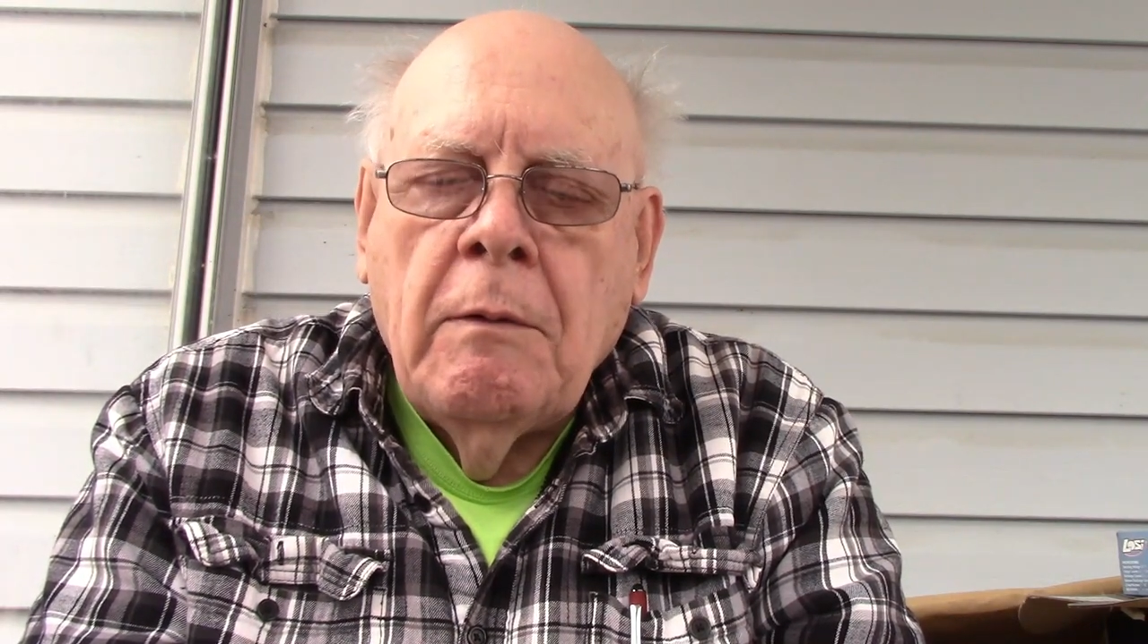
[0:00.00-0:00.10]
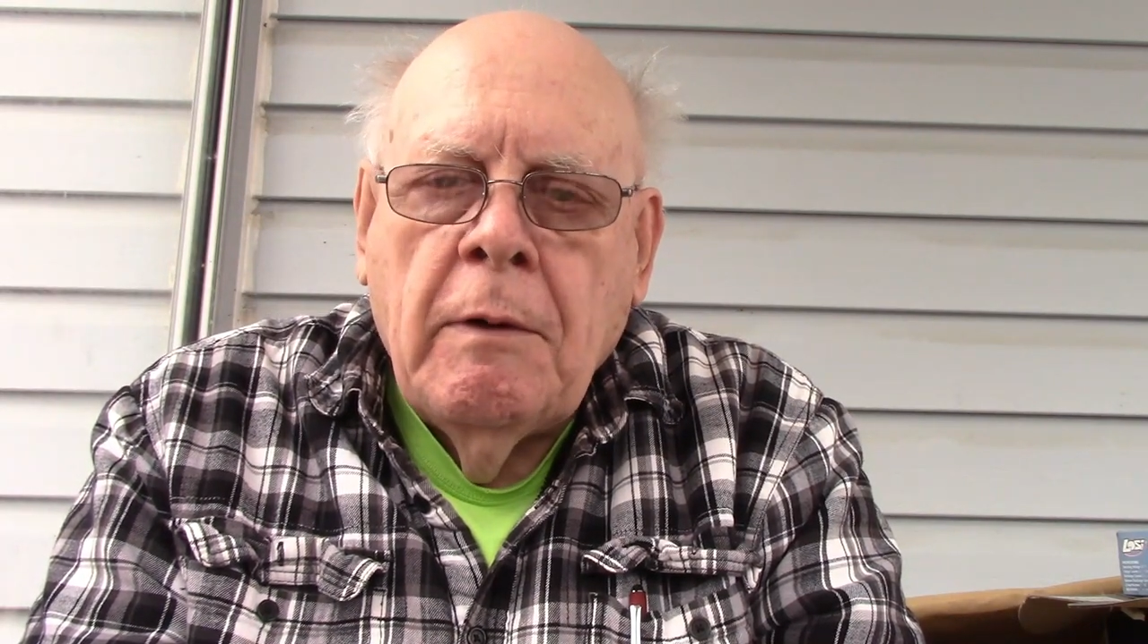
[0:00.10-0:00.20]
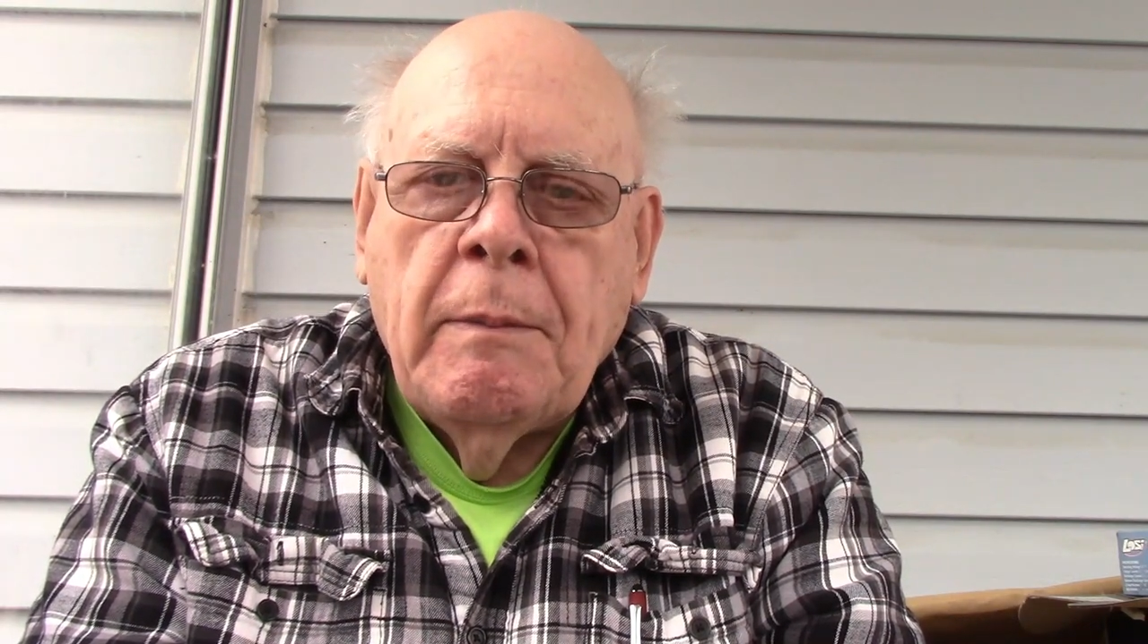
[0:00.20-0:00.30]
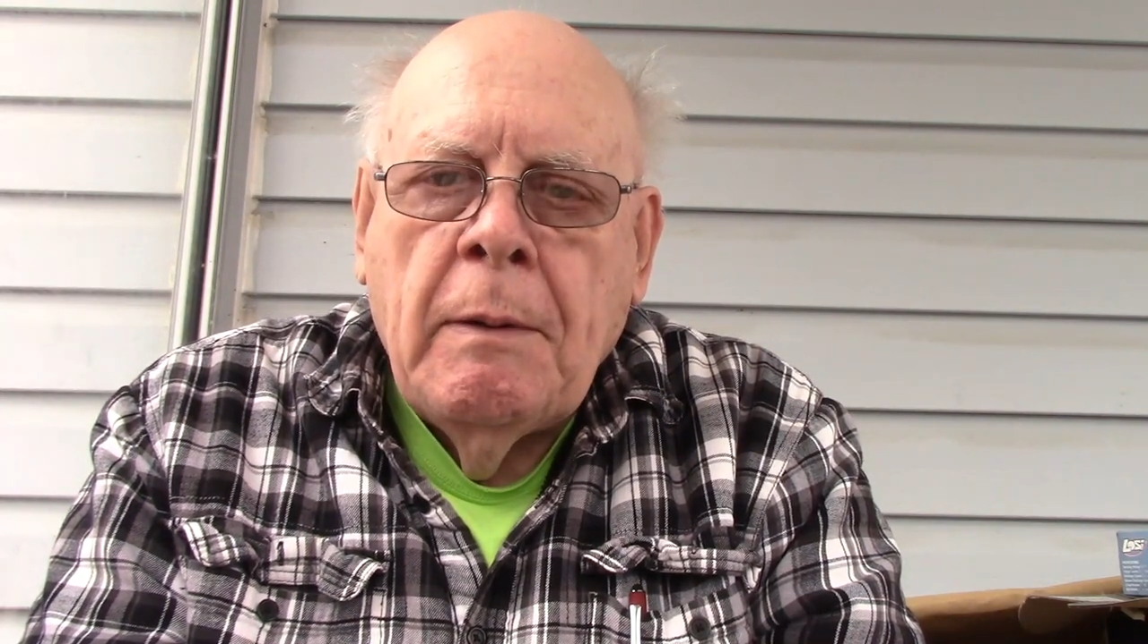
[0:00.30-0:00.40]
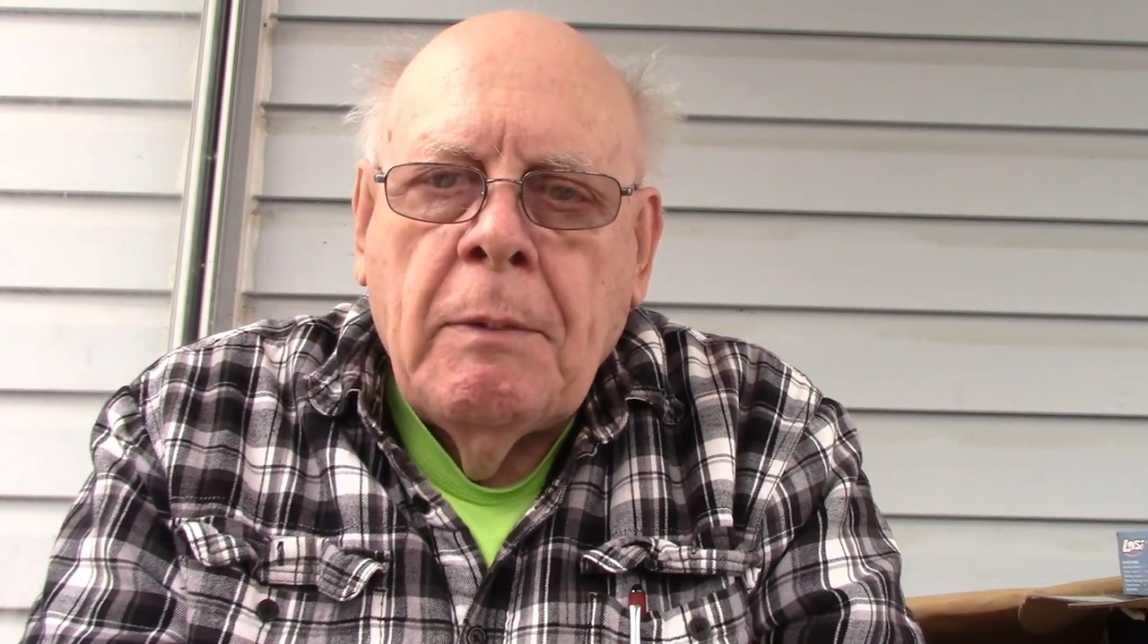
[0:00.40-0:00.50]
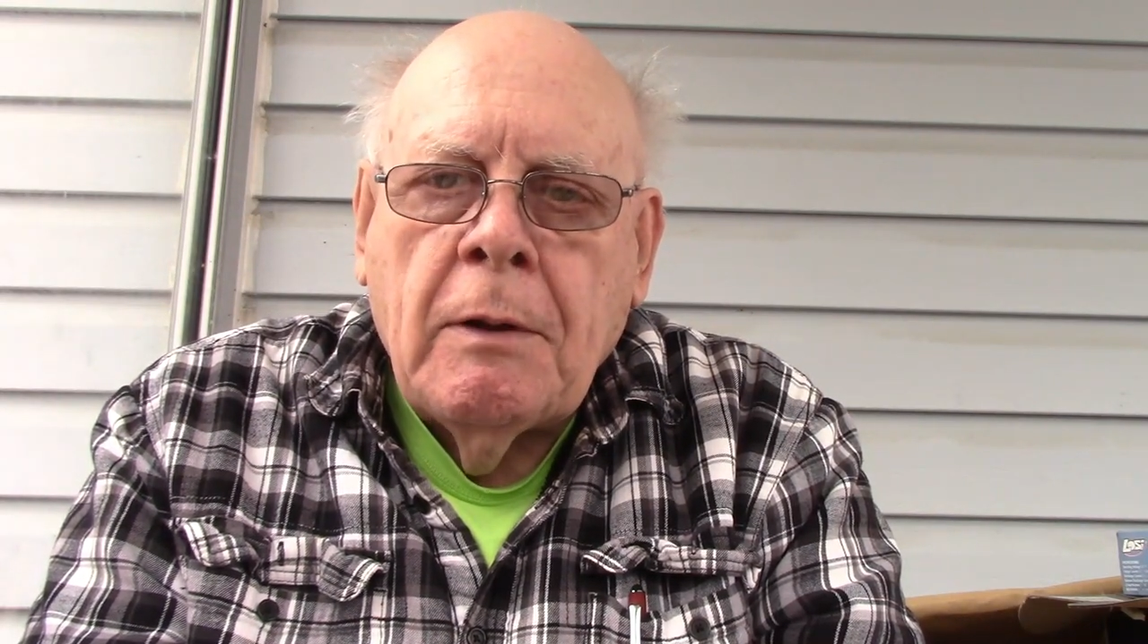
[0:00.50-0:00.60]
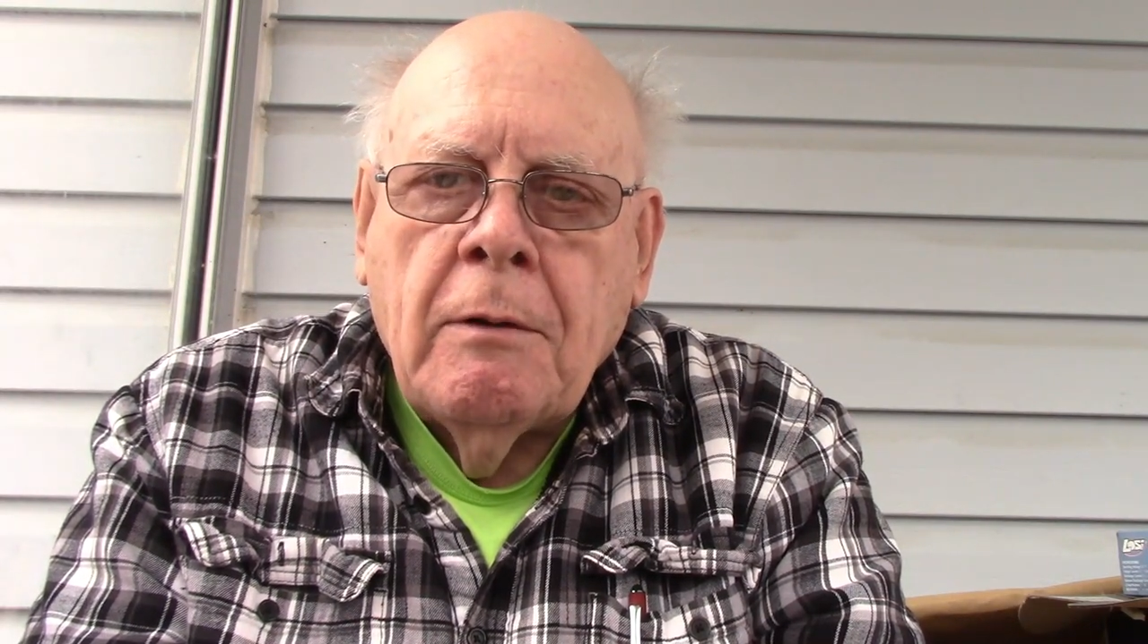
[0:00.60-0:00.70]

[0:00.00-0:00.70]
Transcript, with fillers: remember